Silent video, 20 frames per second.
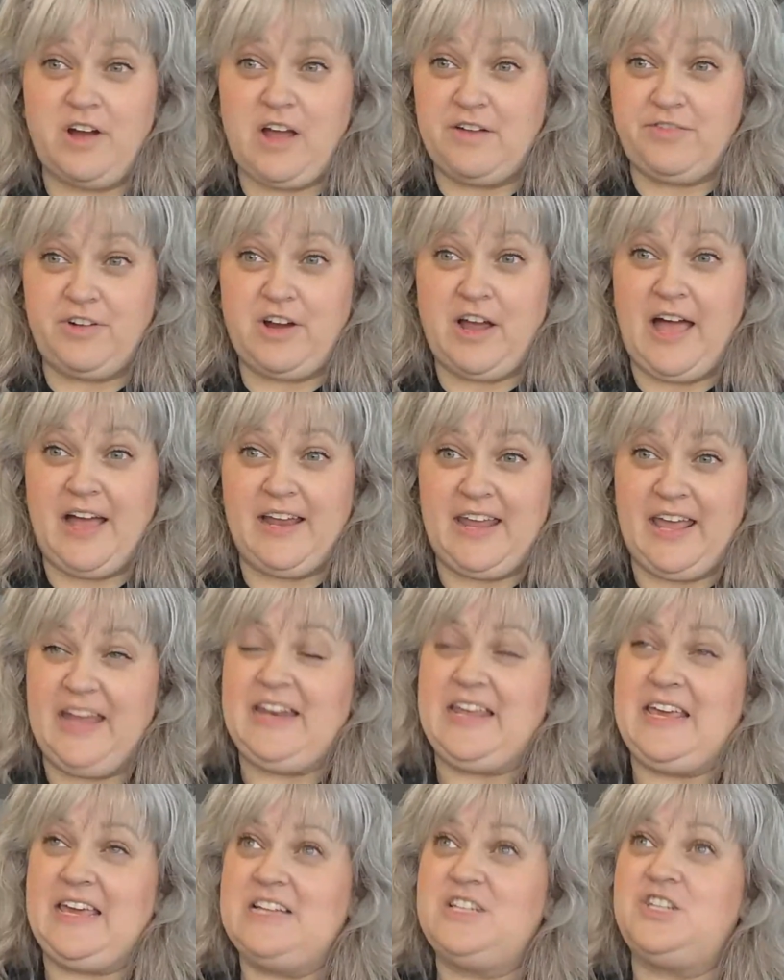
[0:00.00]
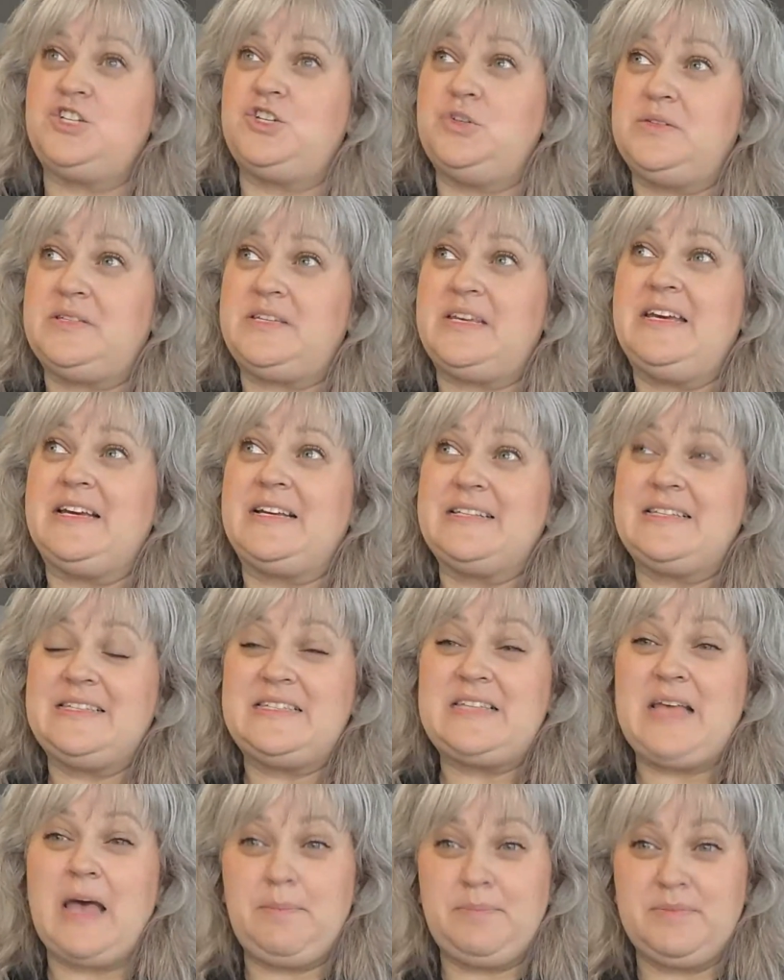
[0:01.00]
ever had any issues
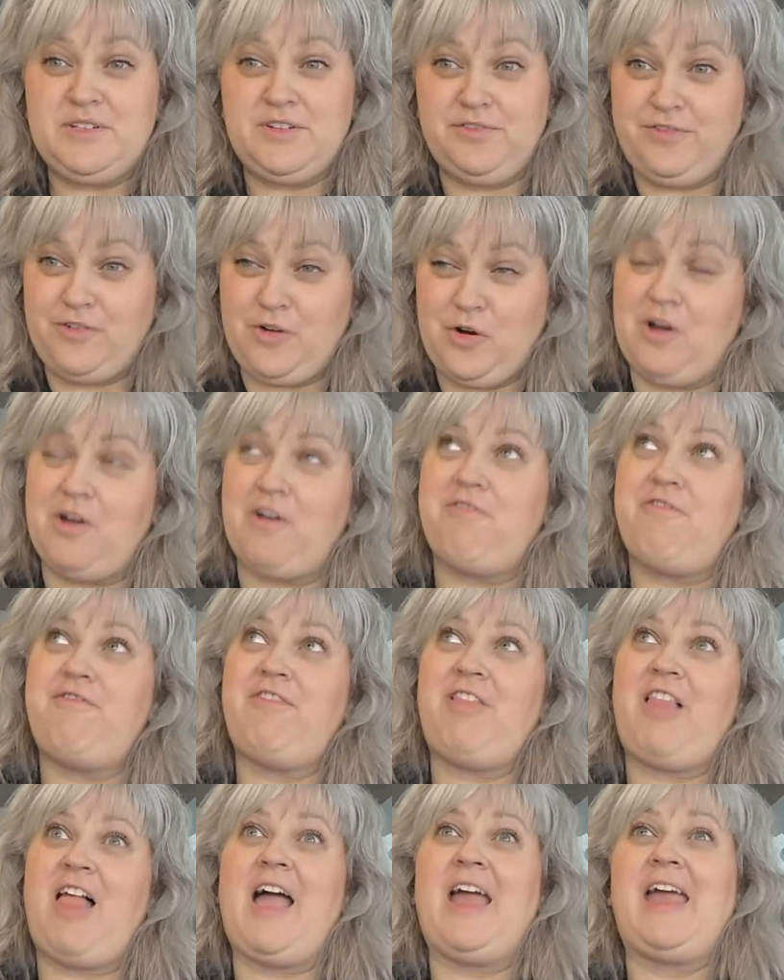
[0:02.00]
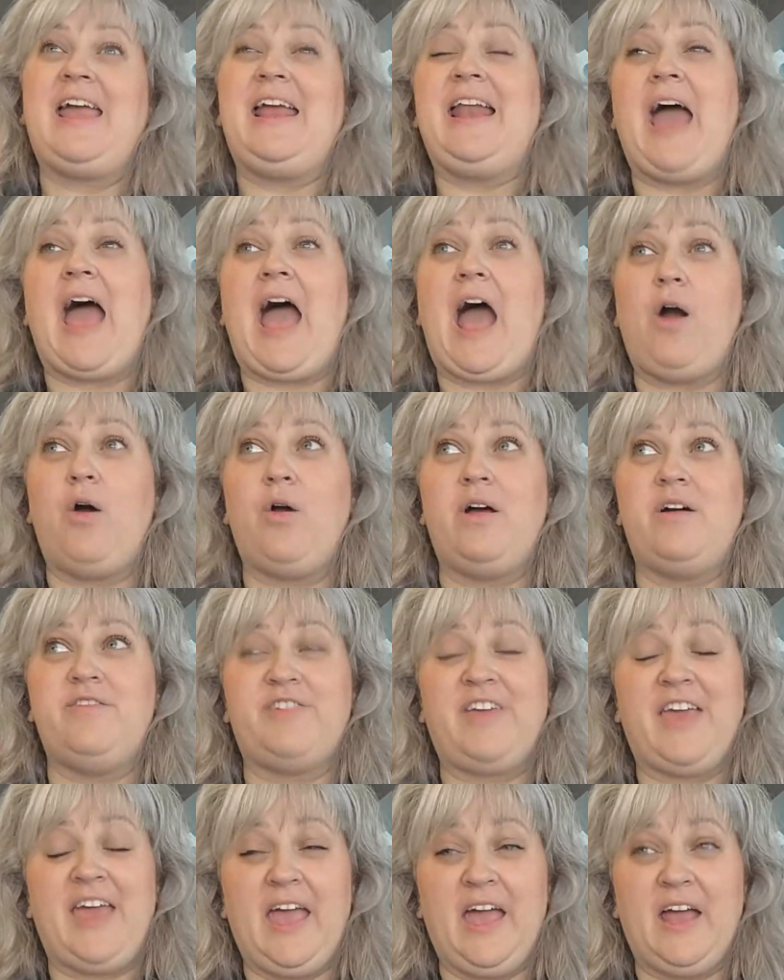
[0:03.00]
except for flying out
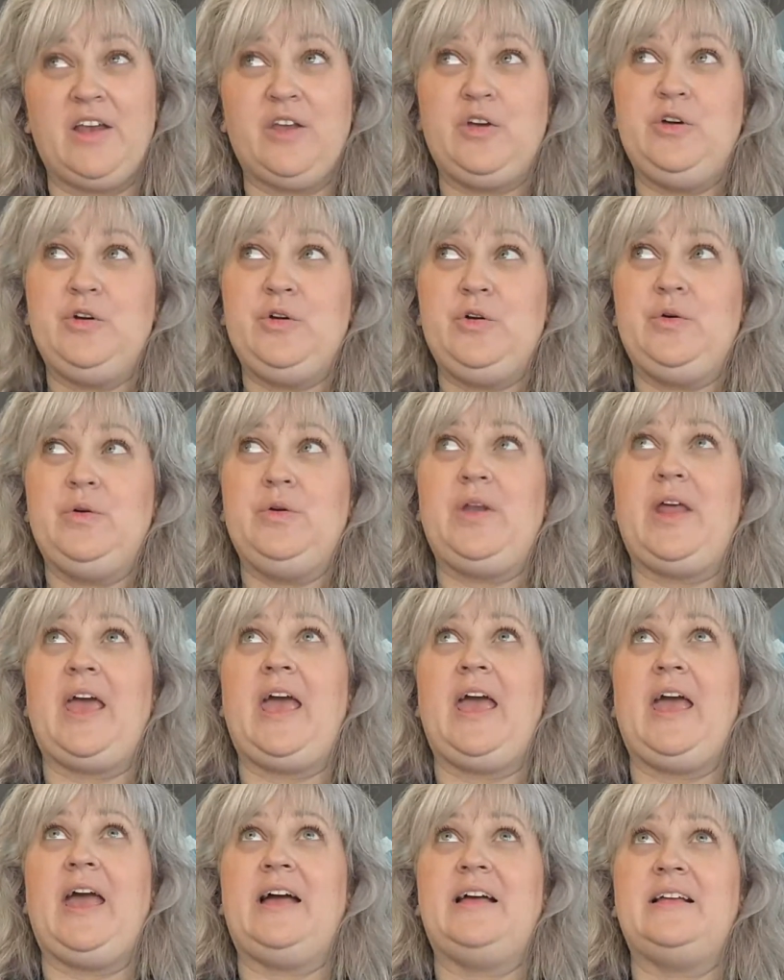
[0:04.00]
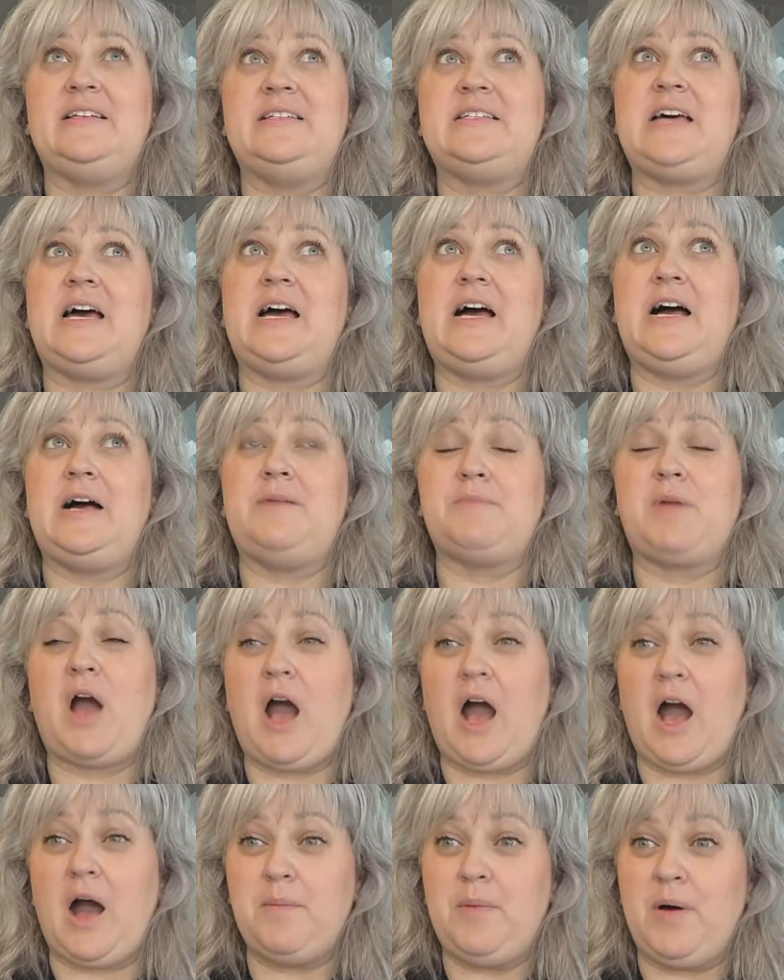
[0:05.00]
of Cancun and
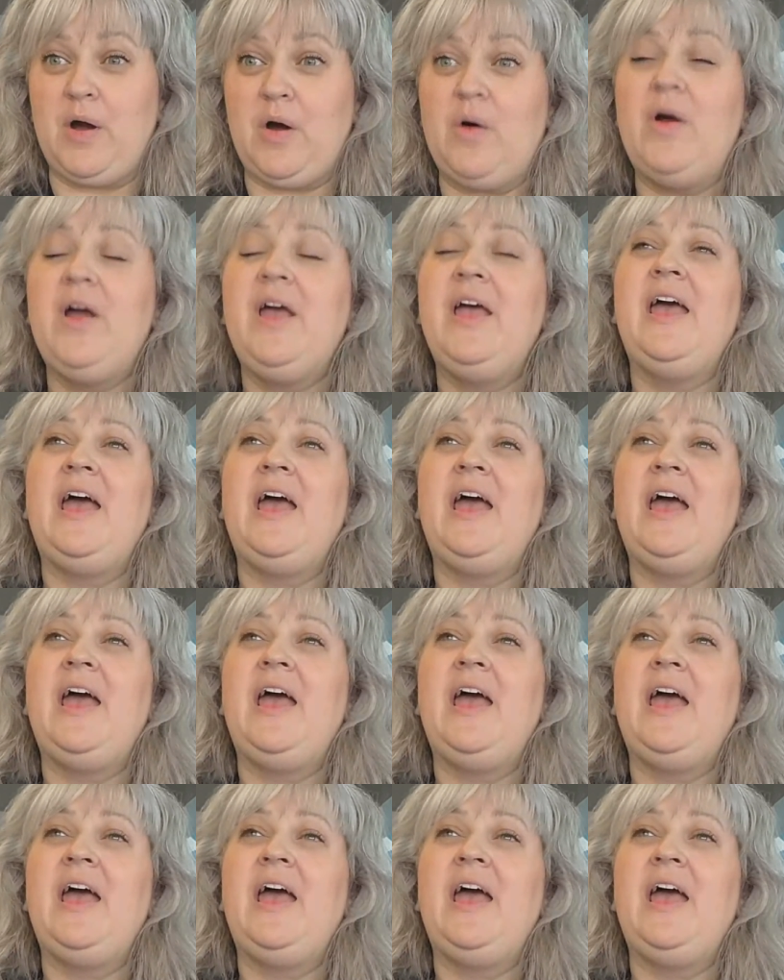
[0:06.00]
Cabo.